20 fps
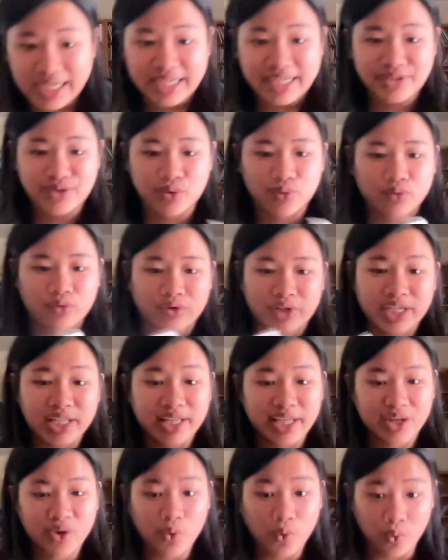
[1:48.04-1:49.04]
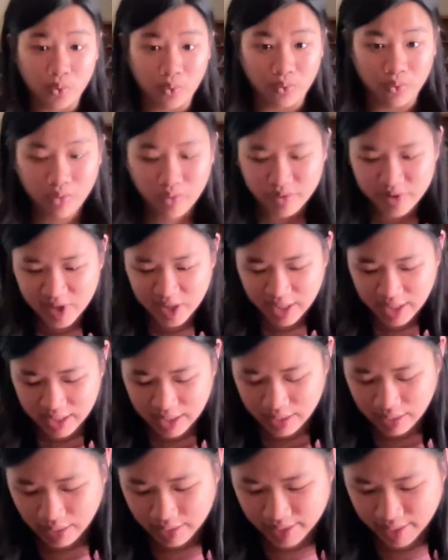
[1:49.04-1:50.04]
it's really old
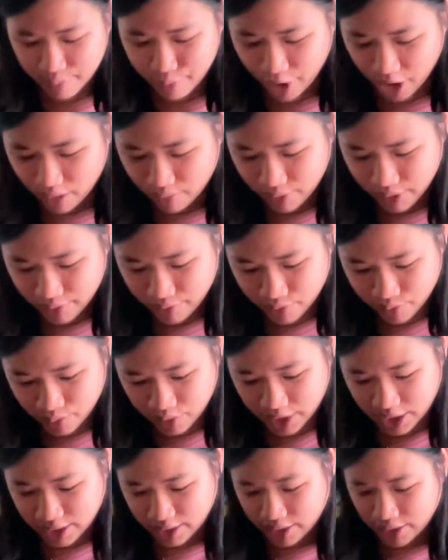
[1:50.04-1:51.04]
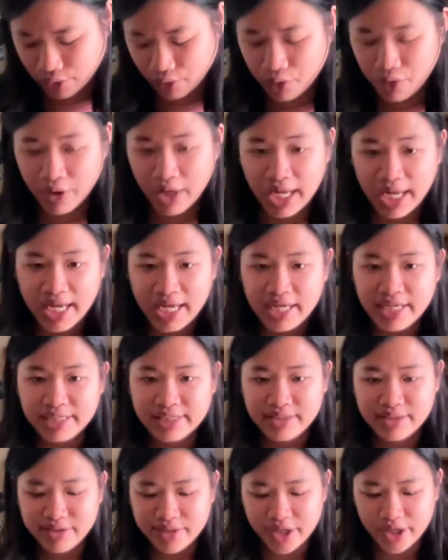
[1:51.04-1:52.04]
because I bought it when I was really little.
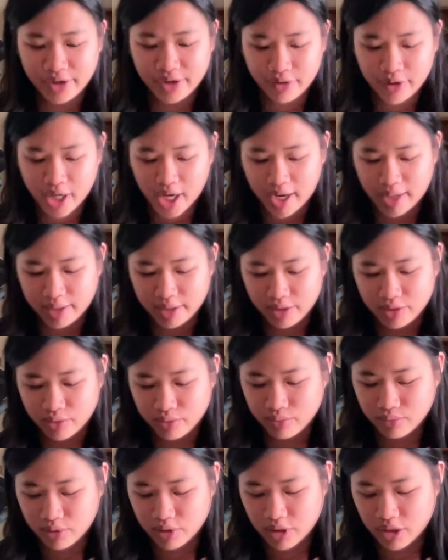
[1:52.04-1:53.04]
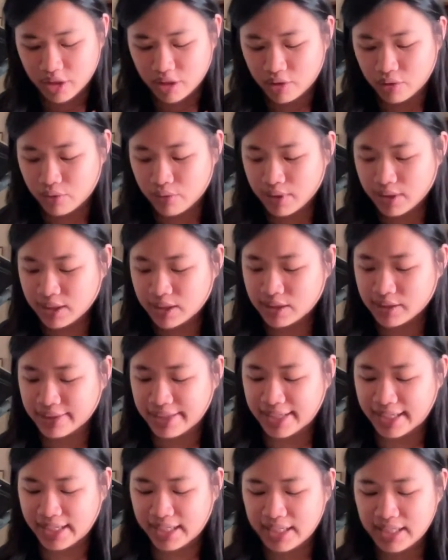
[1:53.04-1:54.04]
So I don't know,
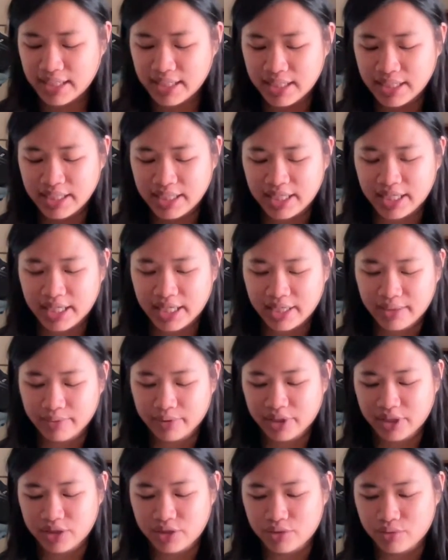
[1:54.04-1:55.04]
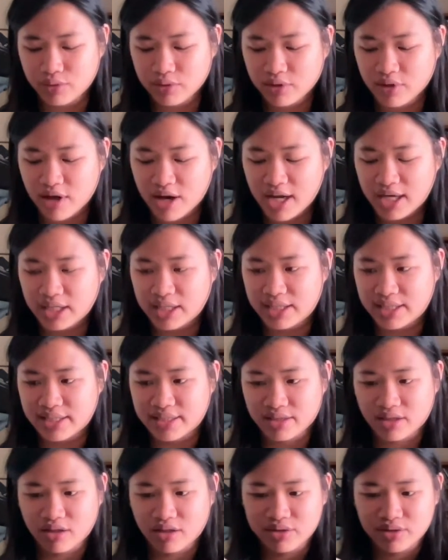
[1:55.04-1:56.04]
like, it can't really do a lot. It
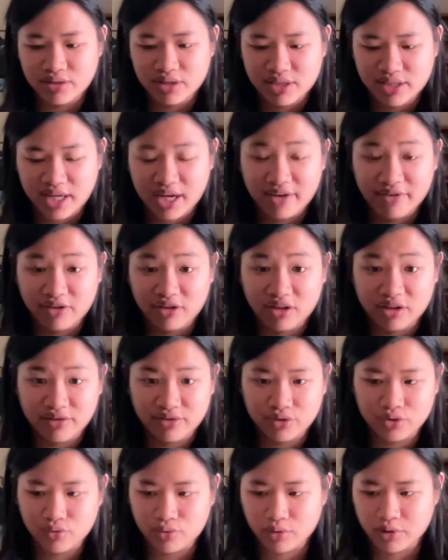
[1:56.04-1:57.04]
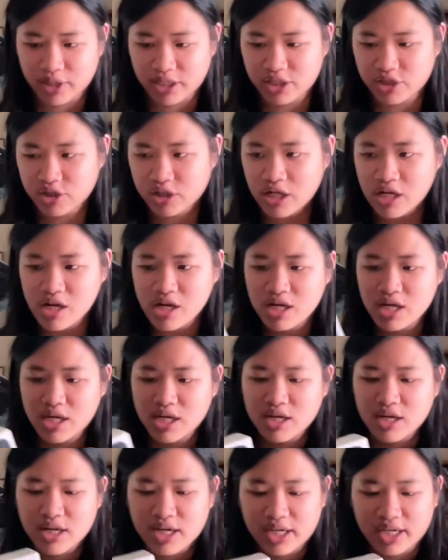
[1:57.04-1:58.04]
just also doesn't have a lot of storage.
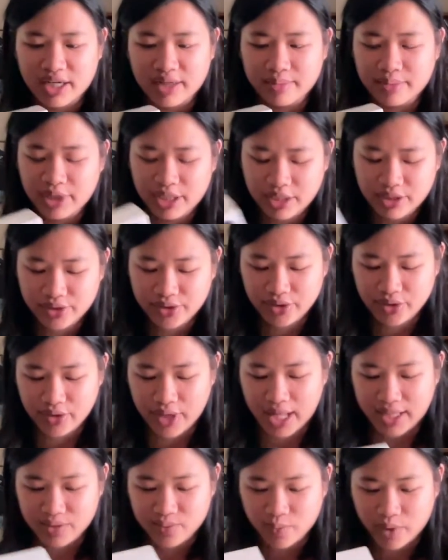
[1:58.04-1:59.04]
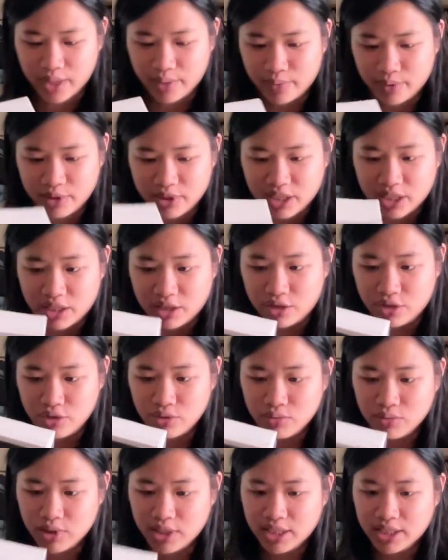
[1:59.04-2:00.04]
So that's why I wanted to get a
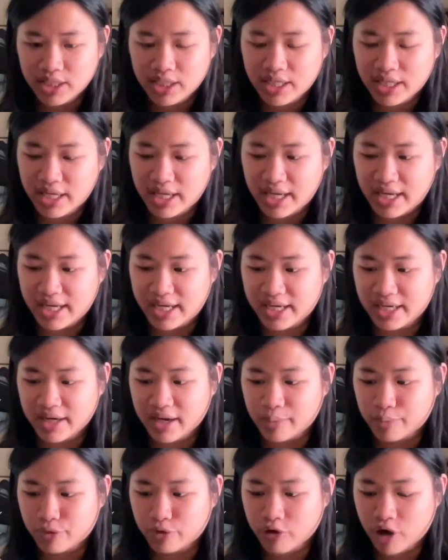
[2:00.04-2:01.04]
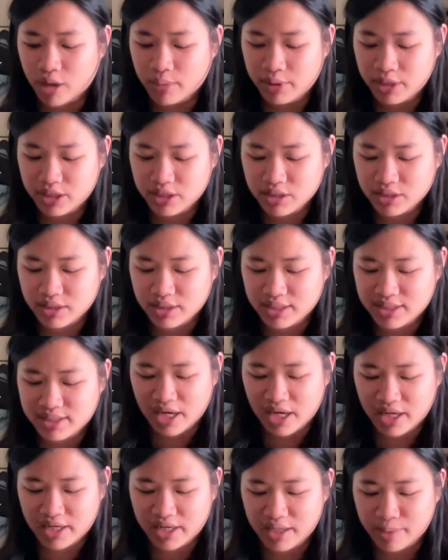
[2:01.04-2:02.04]
new one, and I'm probably just going to
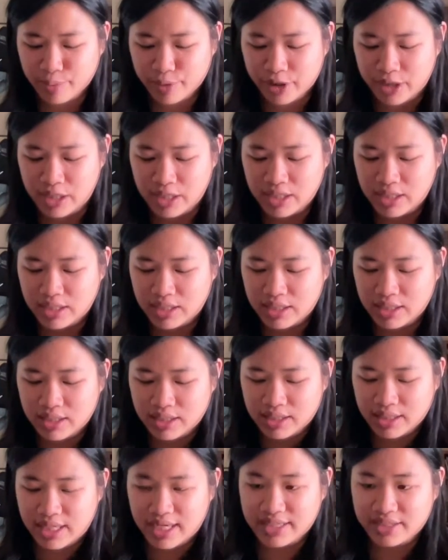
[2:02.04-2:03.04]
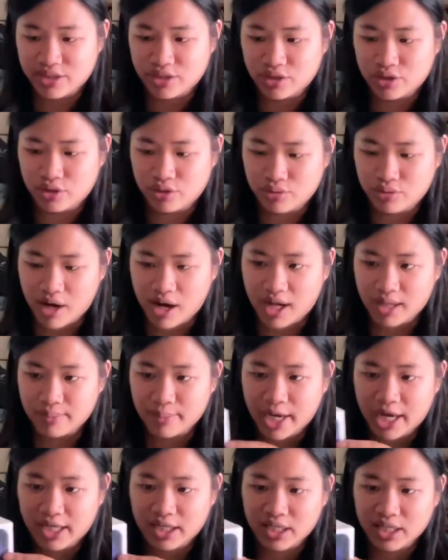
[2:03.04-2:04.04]
it up as a new
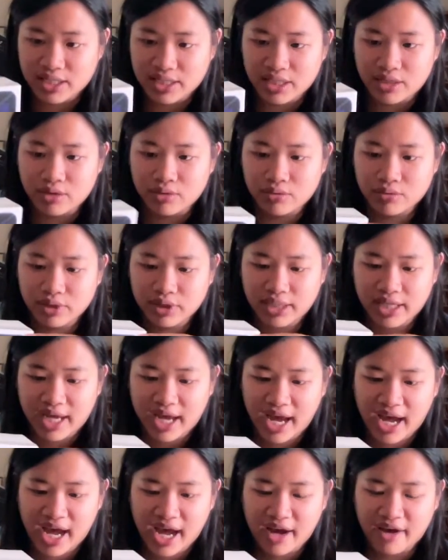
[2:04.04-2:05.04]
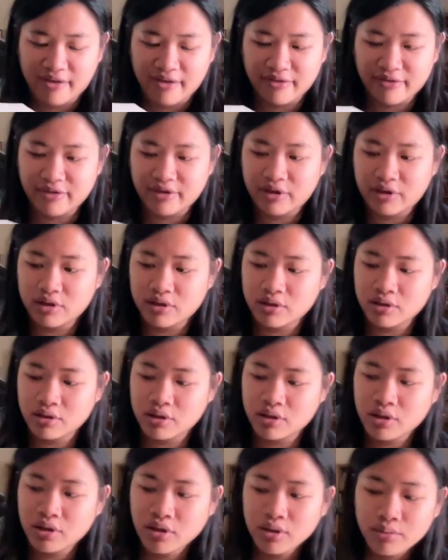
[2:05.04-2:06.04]
iPad because I don't really have
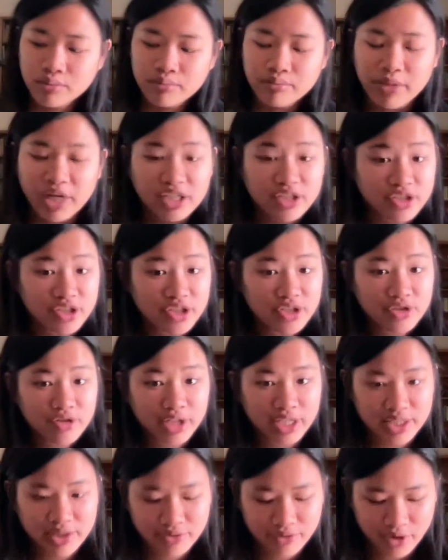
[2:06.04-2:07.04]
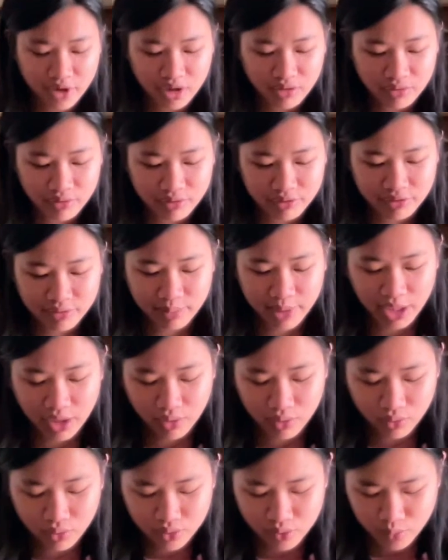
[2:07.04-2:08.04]
much to transfer over from my
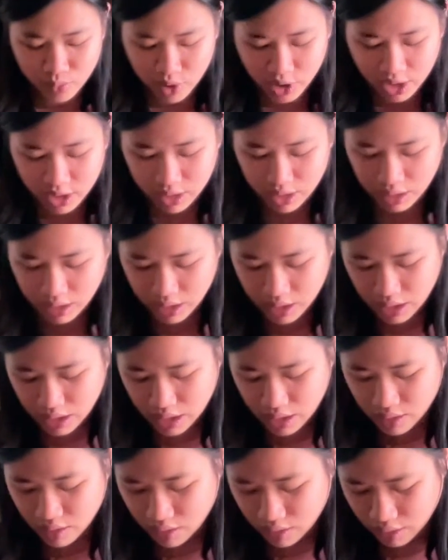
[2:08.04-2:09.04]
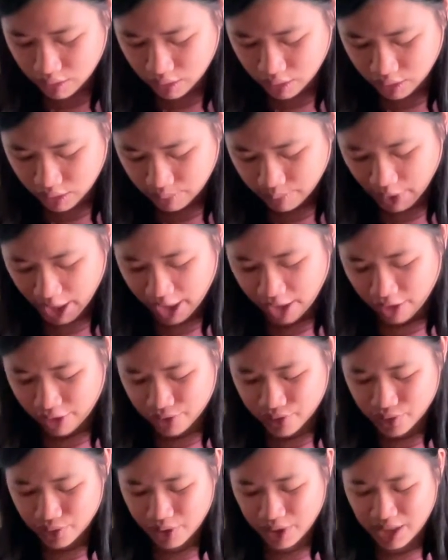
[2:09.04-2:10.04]
old one. I
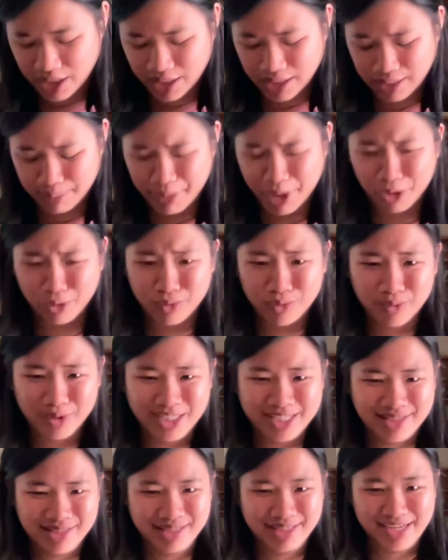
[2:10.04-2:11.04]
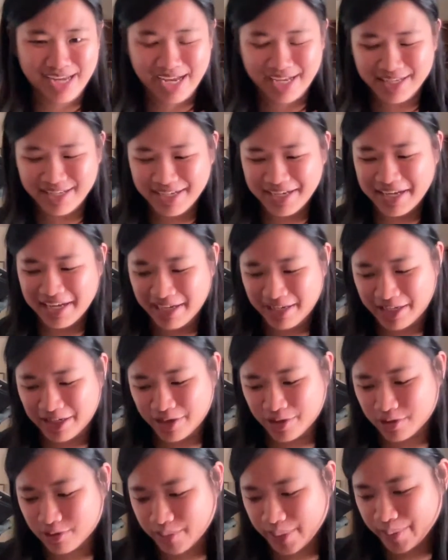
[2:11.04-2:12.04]
also think that my old one is dead, and I
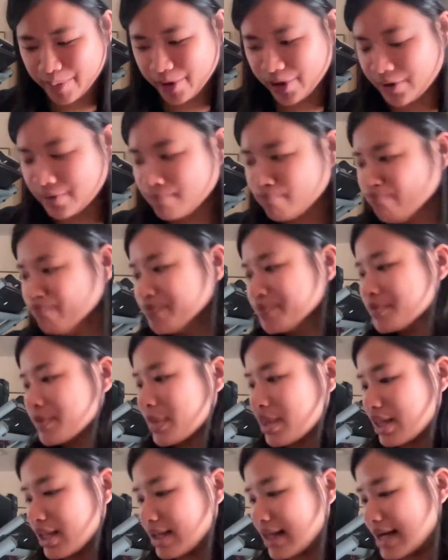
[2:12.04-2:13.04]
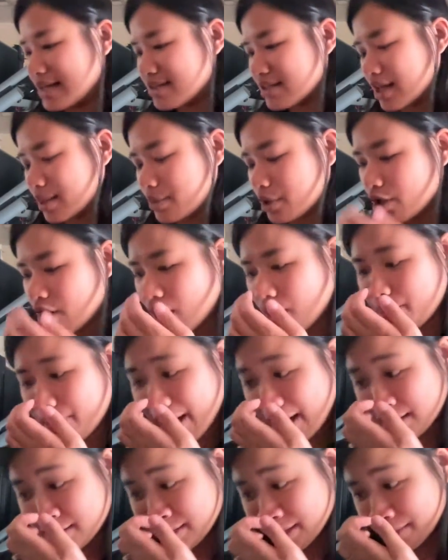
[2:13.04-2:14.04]
don't remember the last time it got
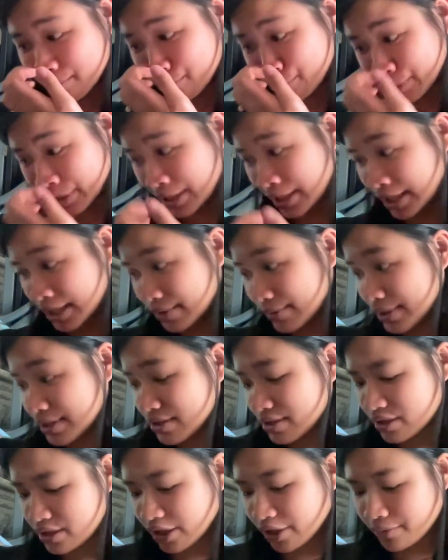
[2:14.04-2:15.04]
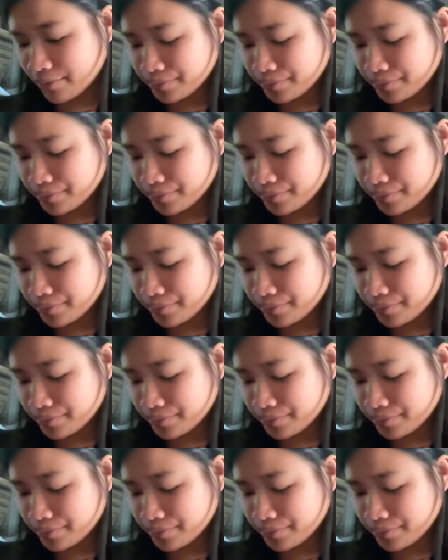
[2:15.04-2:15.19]
backed up. But anyway, so